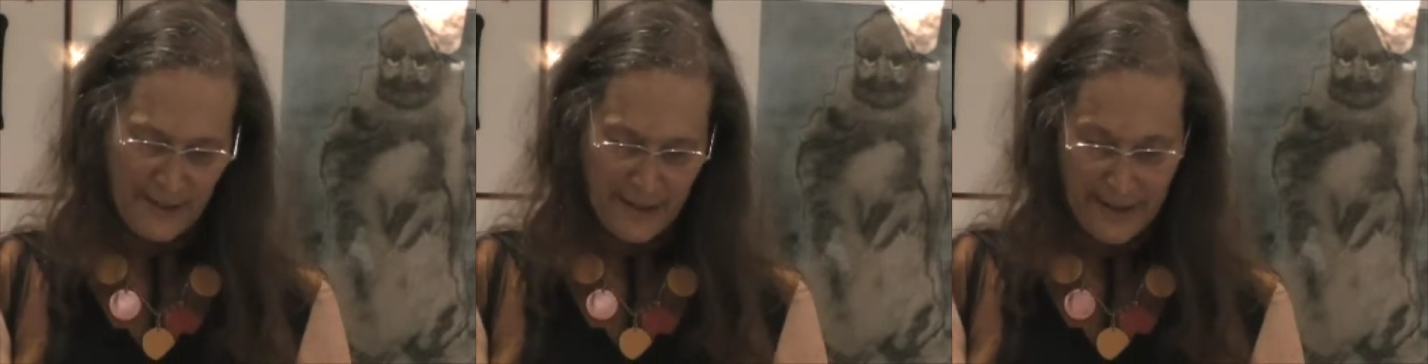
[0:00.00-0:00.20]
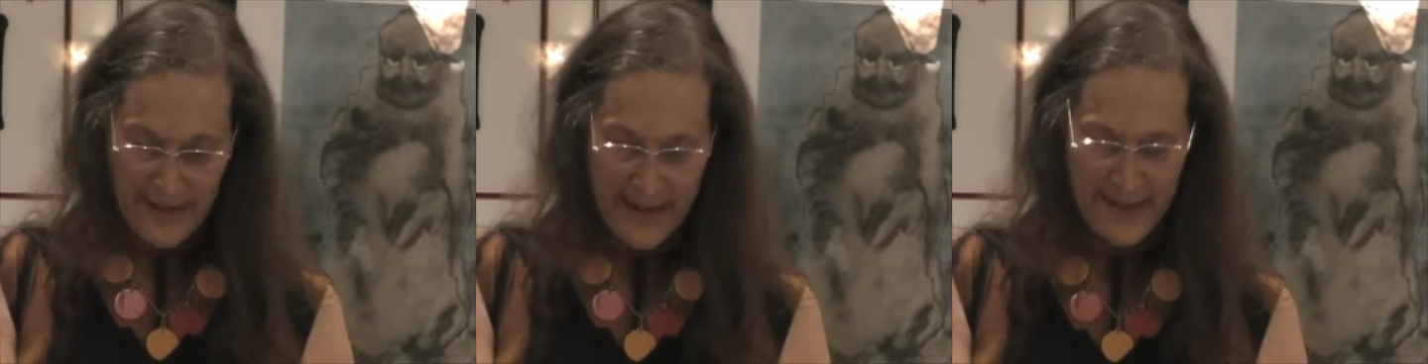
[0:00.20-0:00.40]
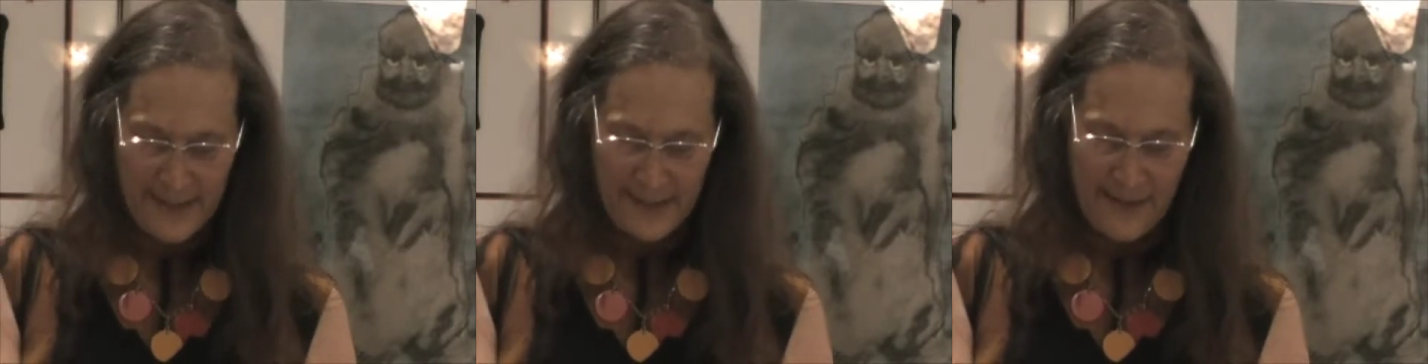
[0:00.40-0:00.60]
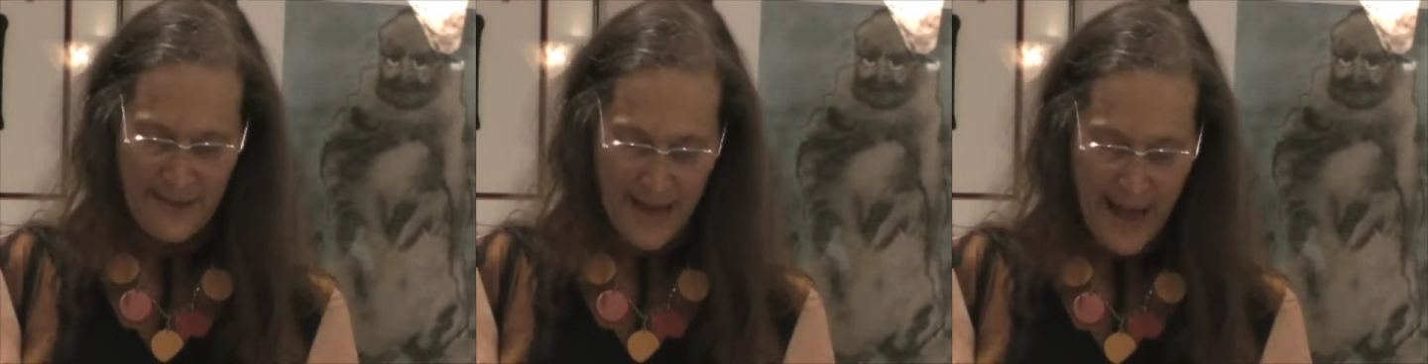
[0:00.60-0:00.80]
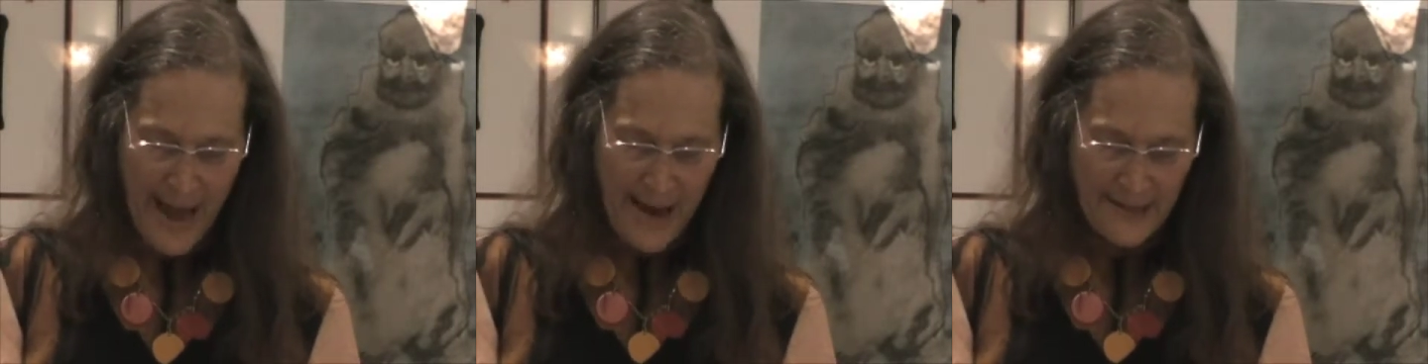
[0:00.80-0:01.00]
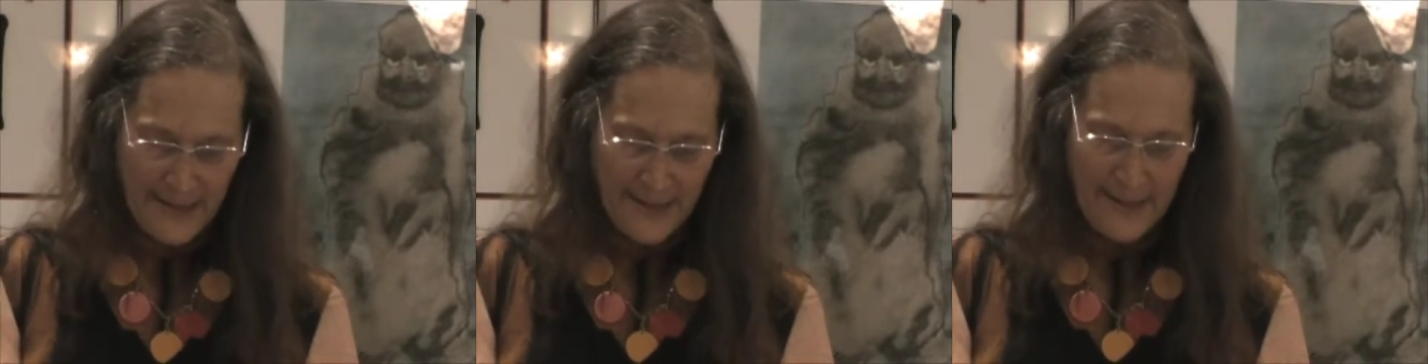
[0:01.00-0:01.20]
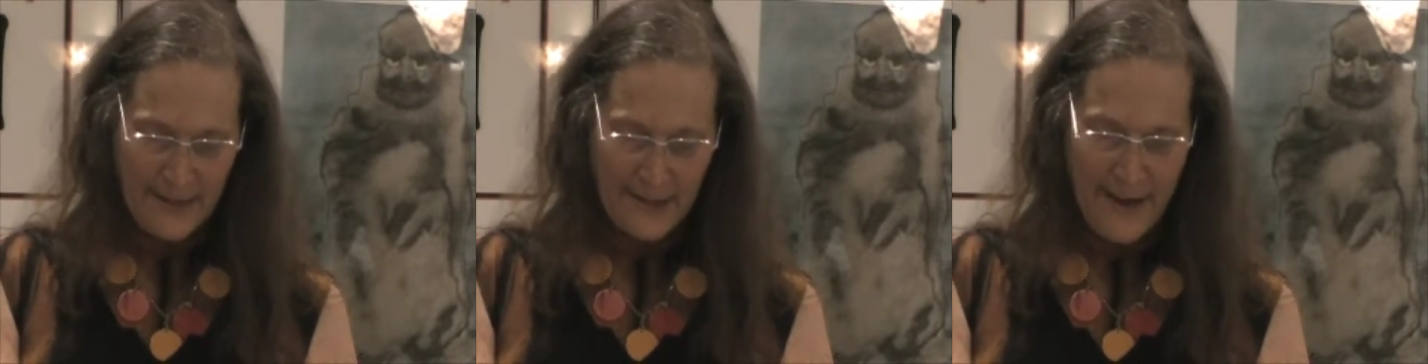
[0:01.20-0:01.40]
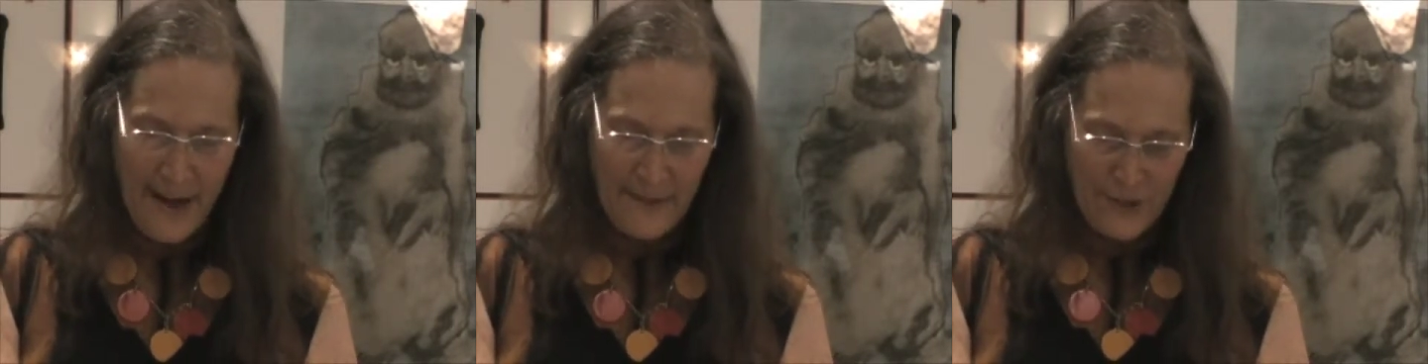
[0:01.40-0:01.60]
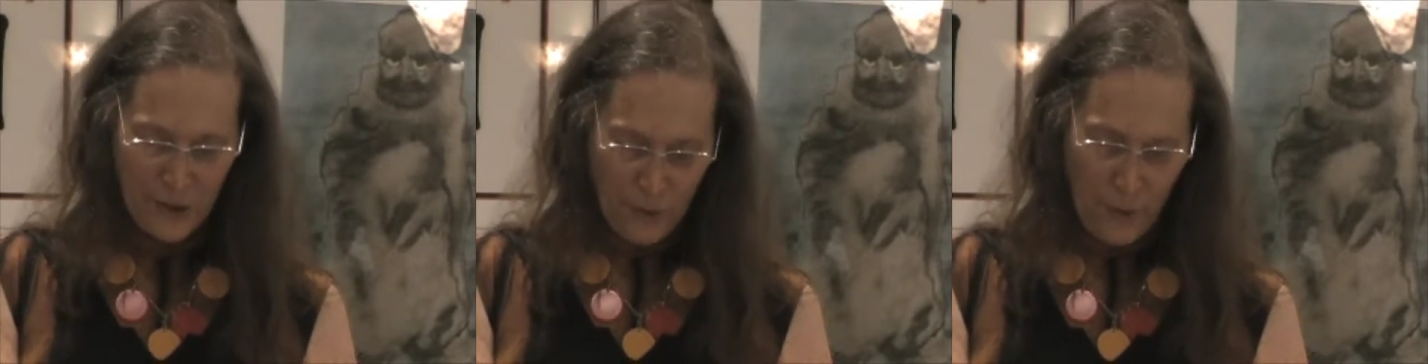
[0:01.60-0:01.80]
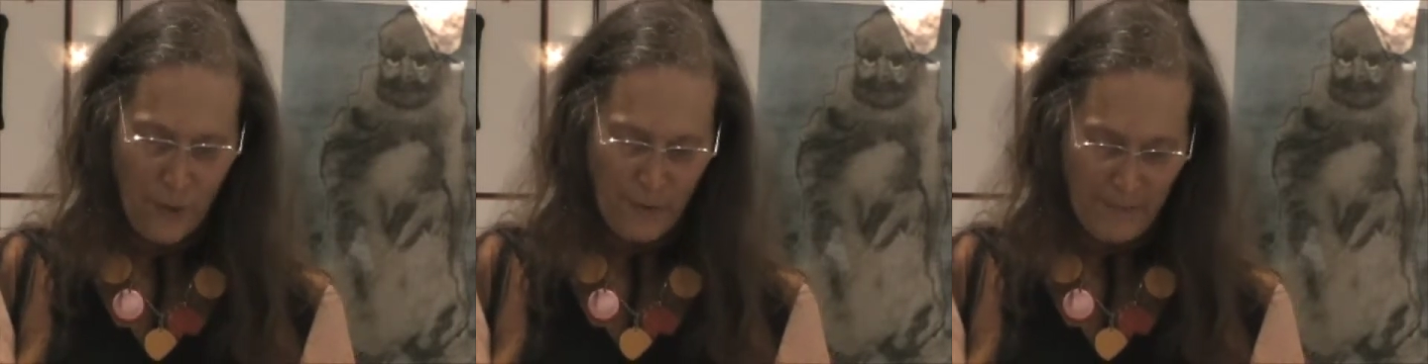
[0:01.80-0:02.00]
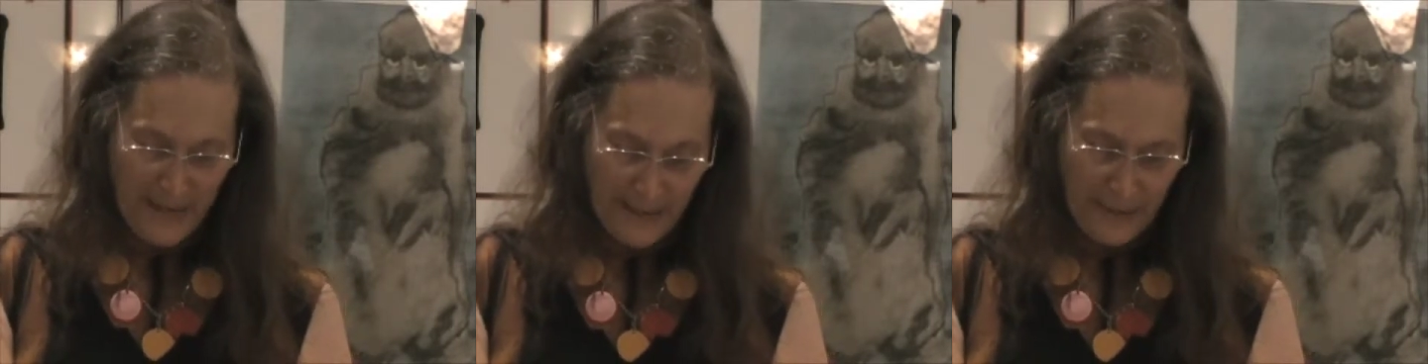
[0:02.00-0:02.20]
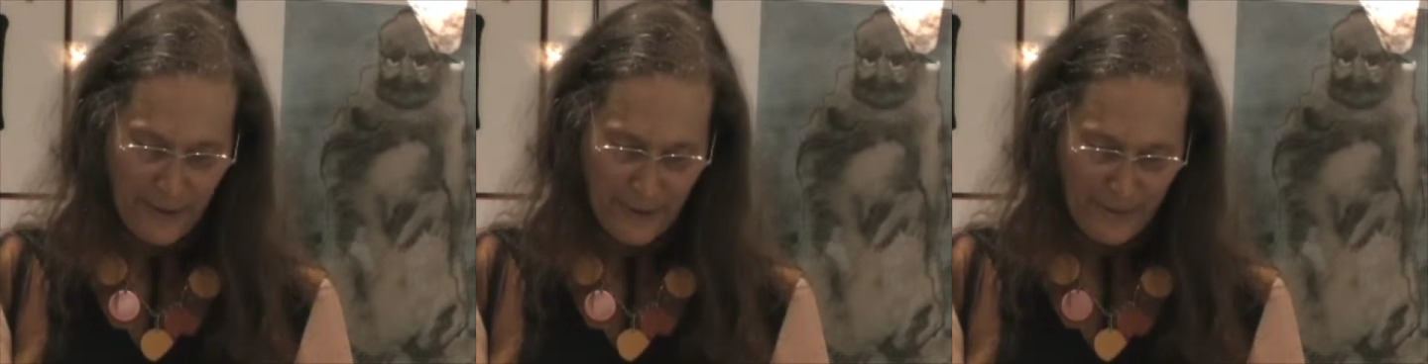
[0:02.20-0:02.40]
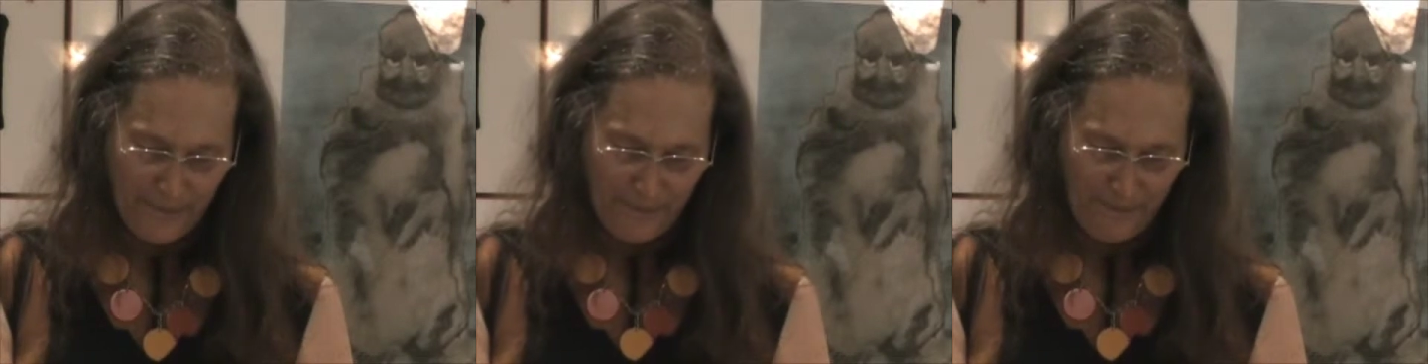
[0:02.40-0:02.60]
the last that. Now it's all middle.